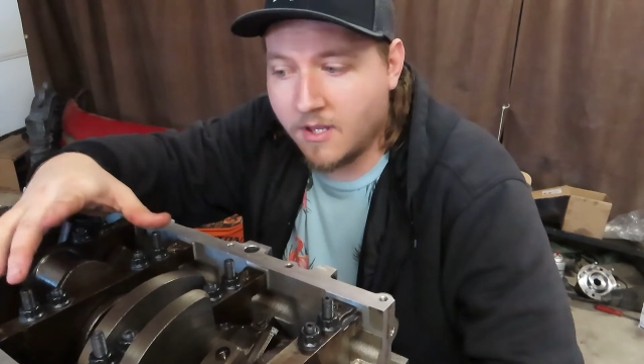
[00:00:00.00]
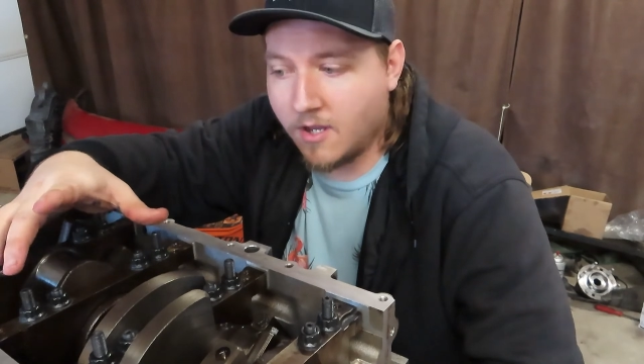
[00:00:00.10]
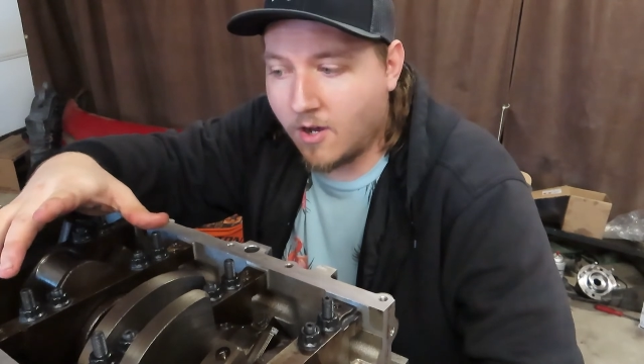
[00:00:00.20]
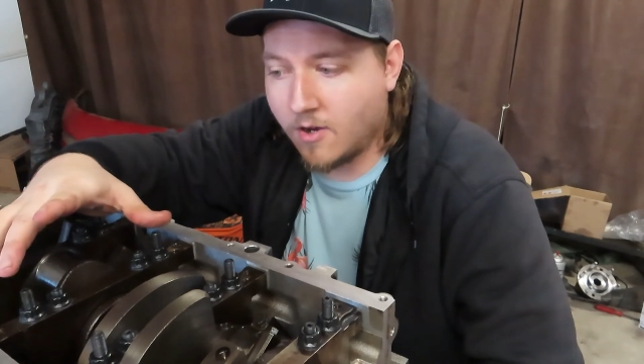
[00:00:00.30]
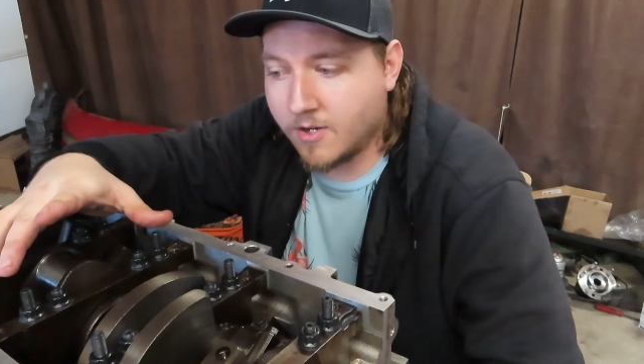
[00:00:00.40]

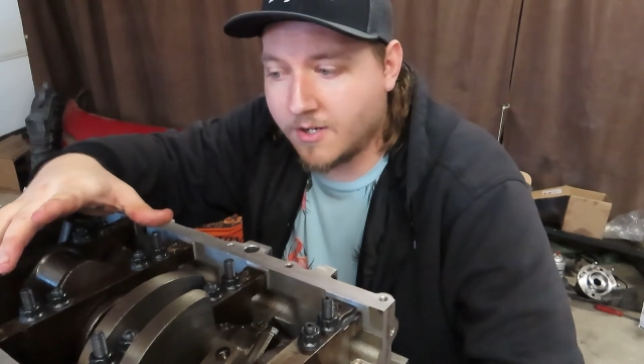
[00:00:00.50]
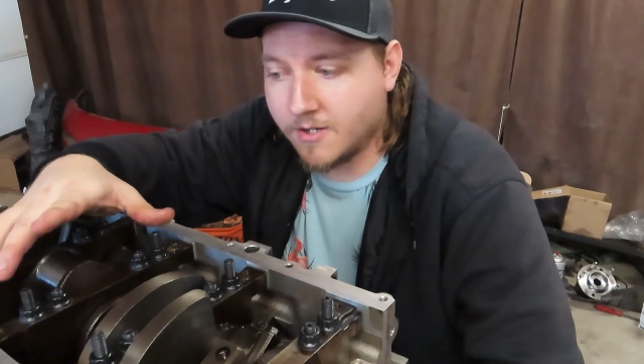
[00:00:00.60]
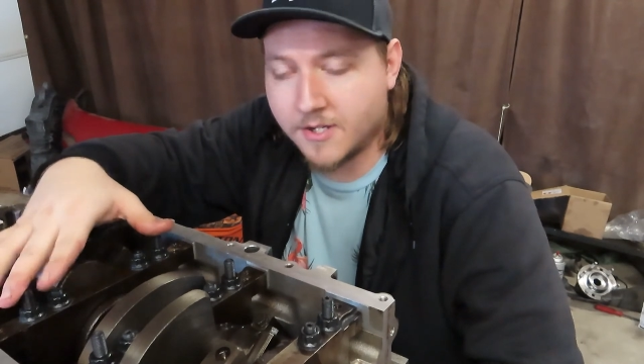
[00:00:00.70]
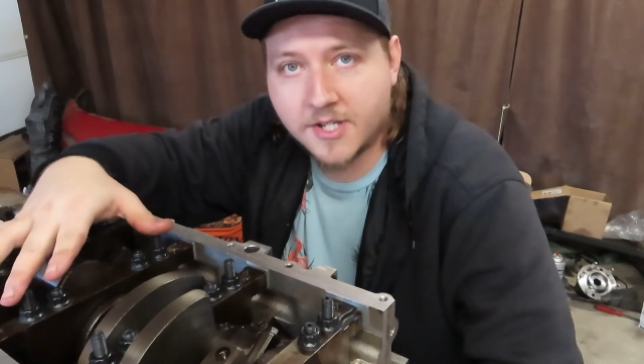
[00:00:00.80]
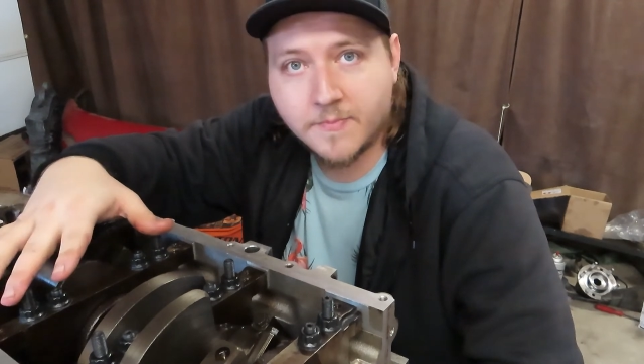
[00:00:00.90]
all
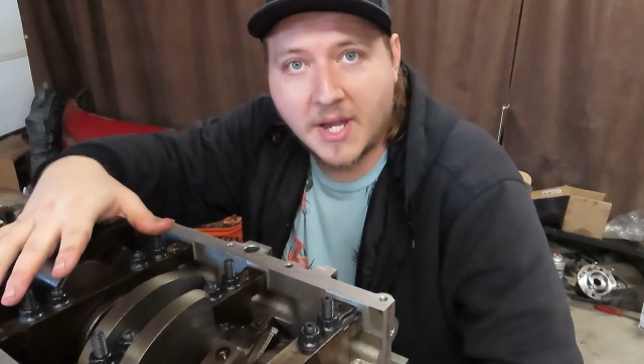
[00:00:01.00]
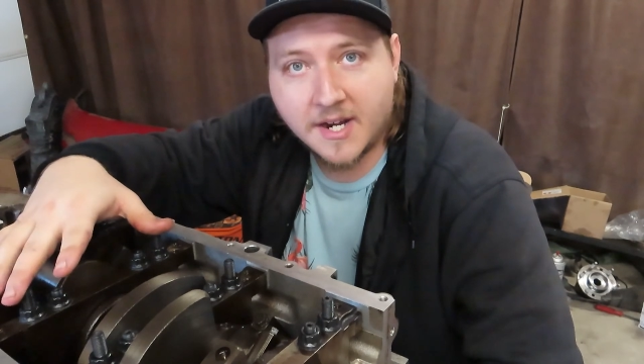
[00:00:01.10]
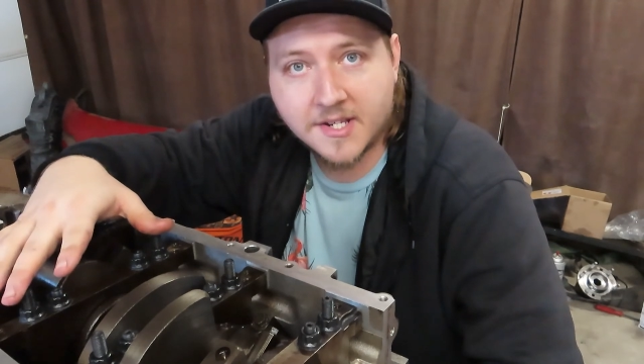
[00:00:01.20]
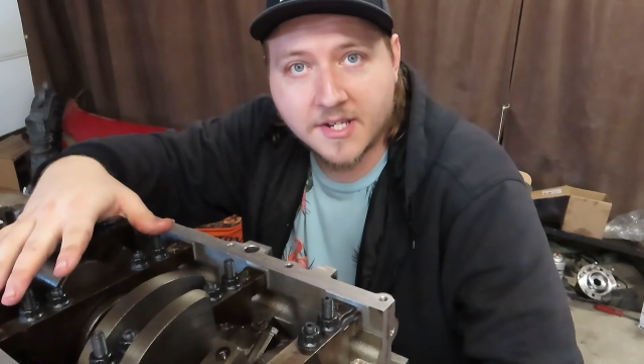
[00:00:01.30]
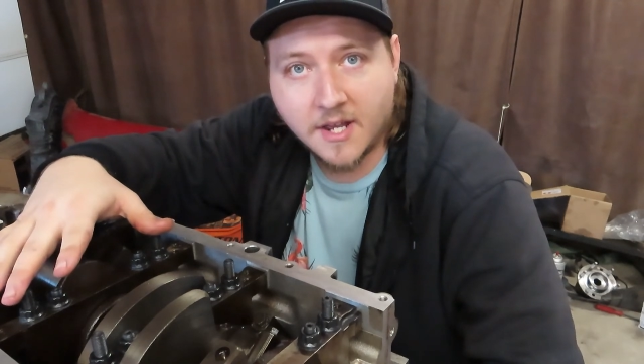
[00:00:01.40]
your
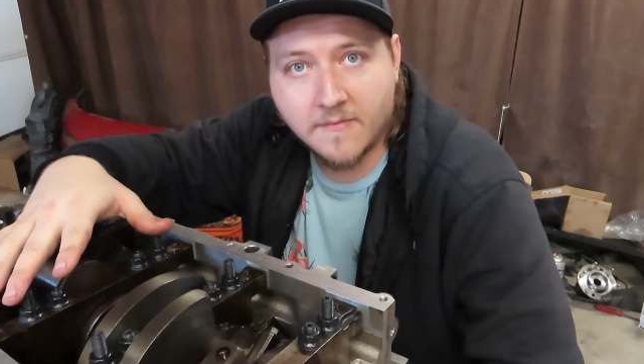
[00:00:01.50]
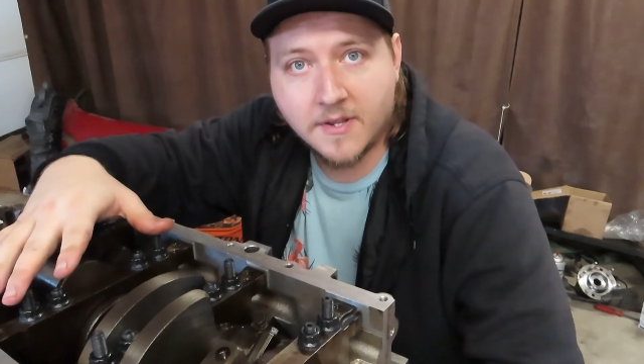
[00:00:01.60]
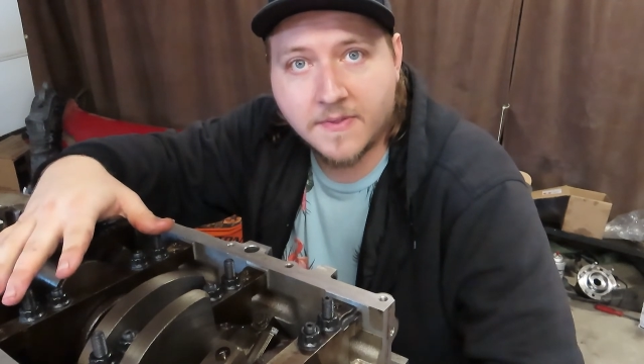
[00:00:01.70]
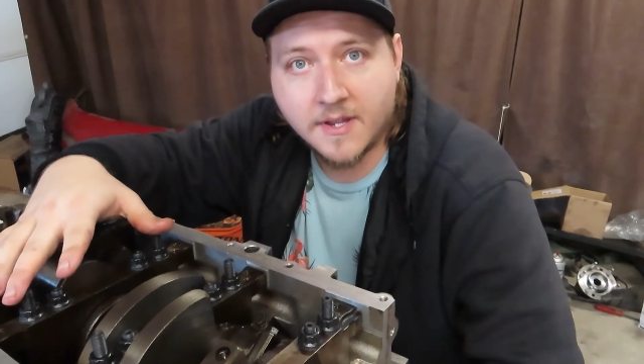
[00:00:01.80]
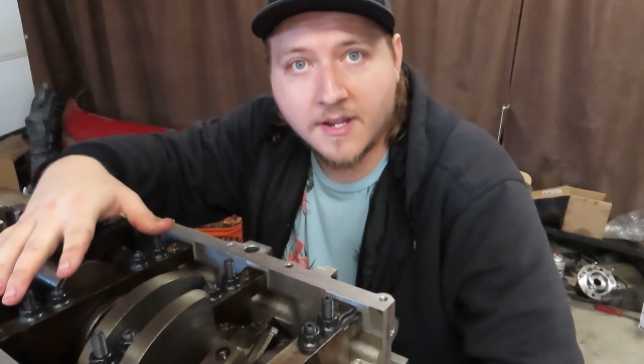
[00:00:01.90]
specs and
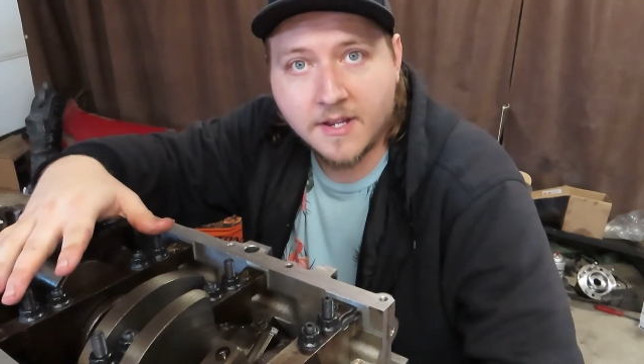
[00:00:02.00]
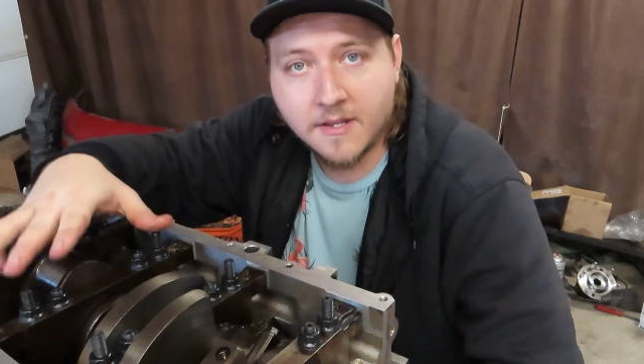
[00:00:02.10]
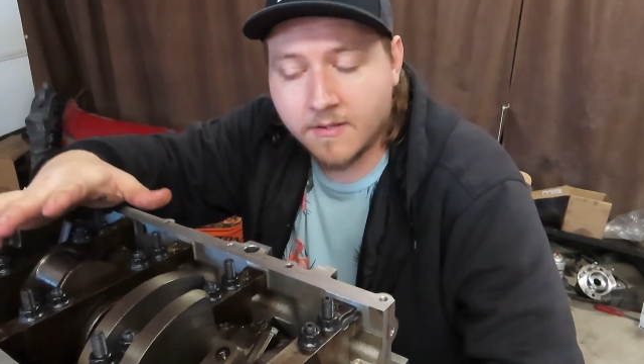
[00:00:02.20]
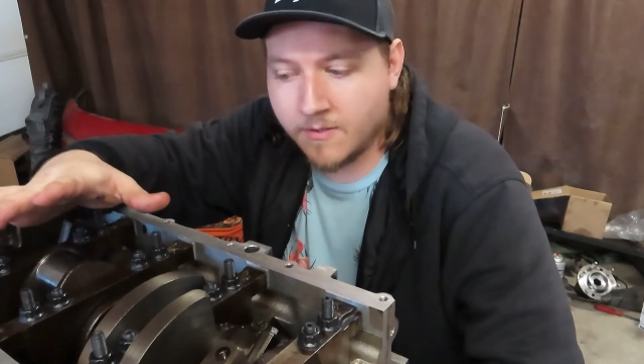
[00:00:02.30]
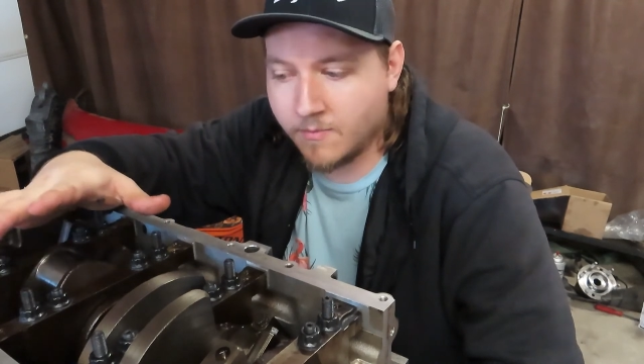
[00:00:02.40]
everything
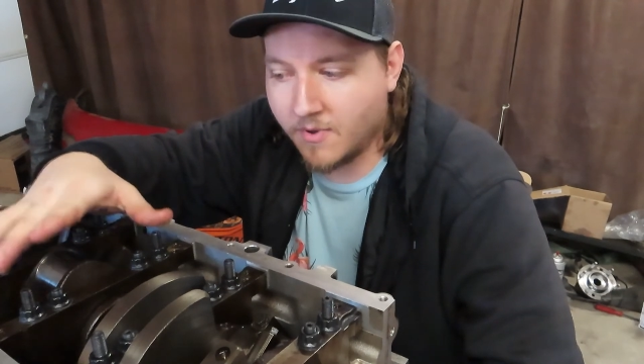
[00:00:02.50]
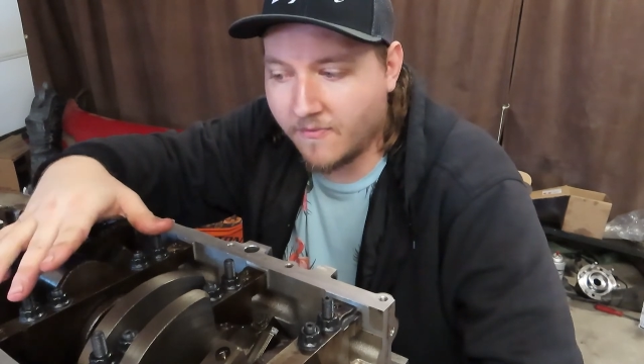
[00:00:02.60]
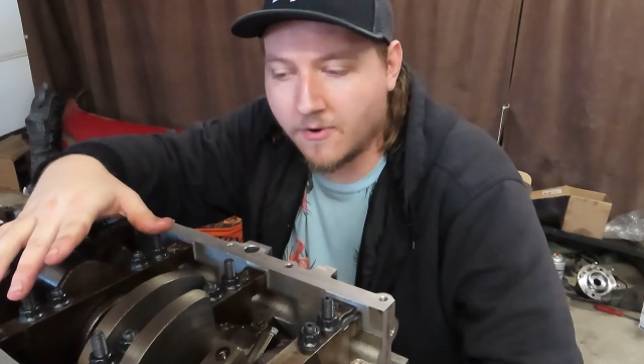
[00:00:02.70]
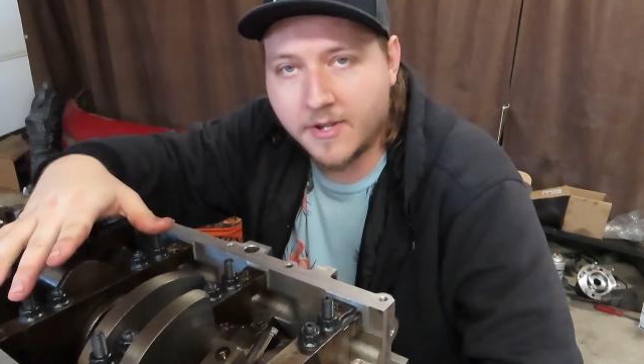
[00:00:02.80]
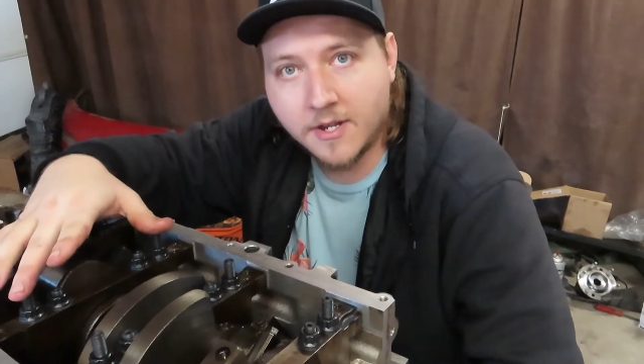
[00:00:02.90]

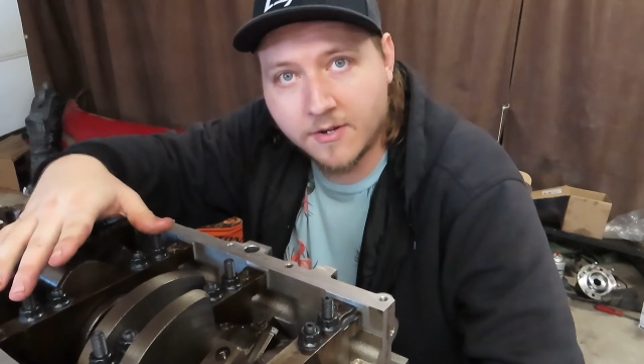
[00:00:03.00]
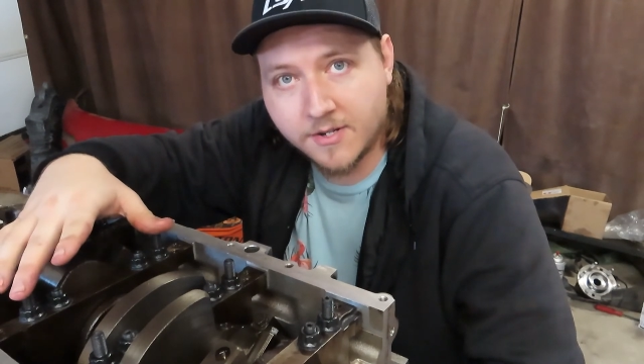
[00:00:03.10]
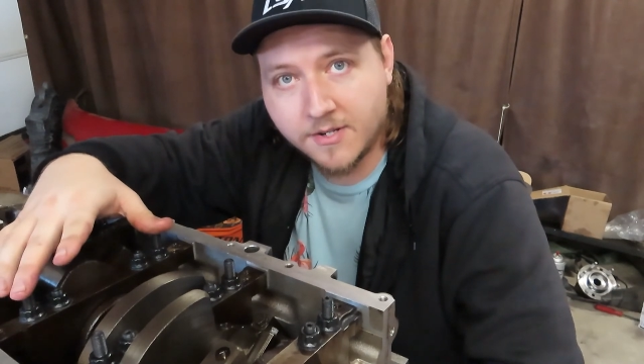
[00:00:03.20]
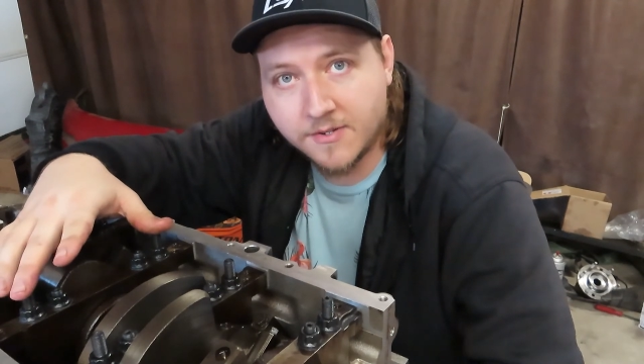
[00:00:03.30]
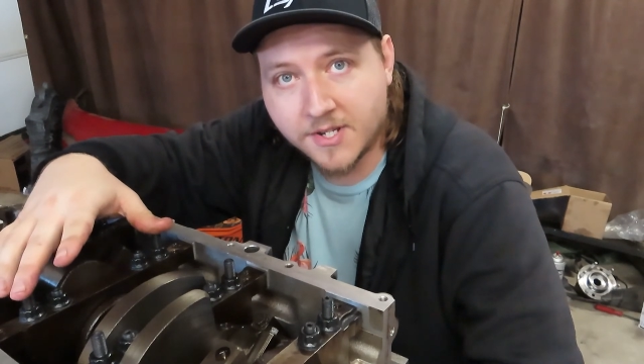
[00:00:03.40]
before you go to
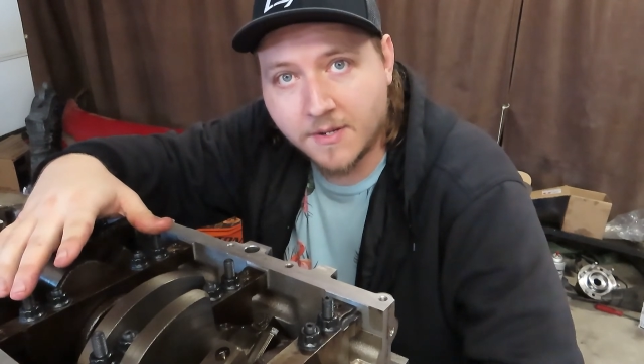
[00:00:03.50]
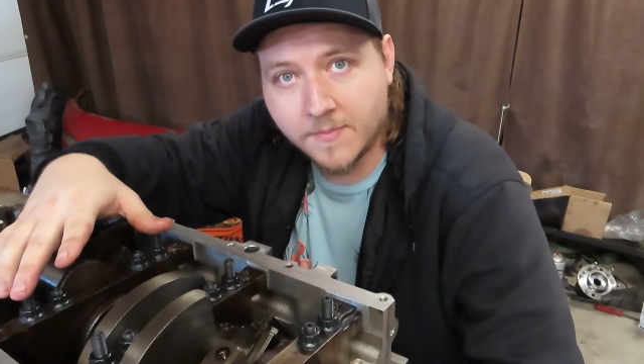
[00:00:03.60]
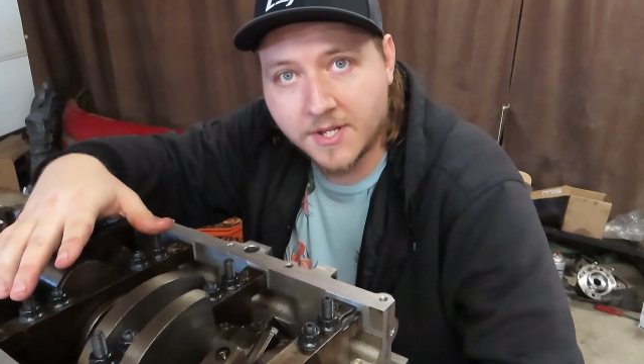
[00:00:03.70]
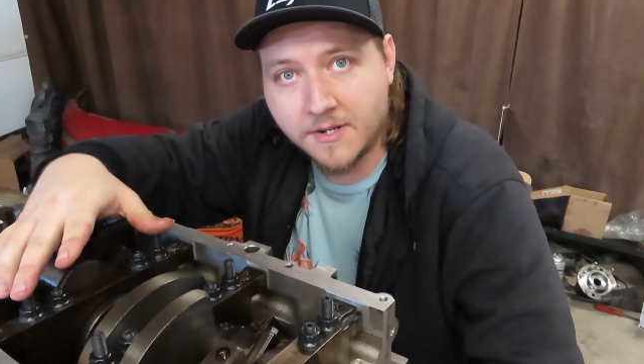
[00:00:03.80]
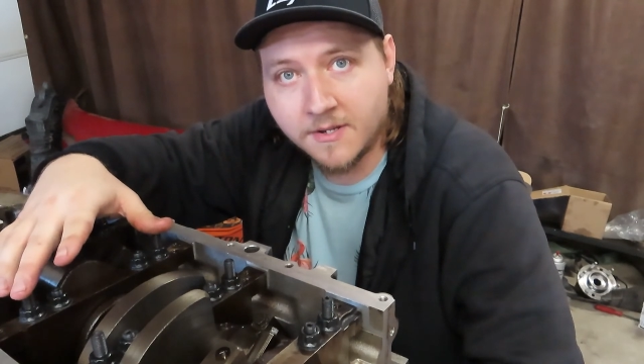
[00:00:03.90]
do
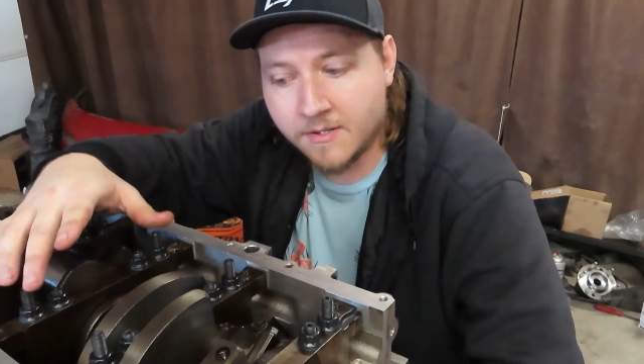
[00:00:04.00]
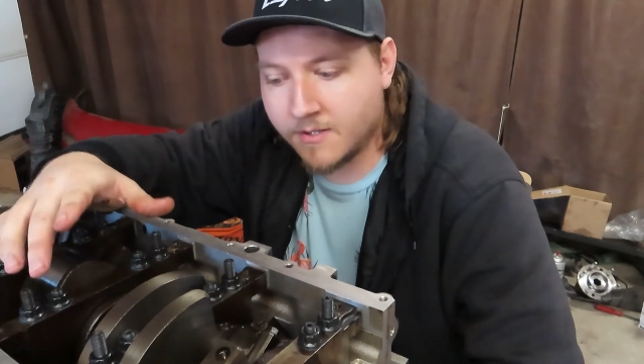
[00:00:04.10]
something.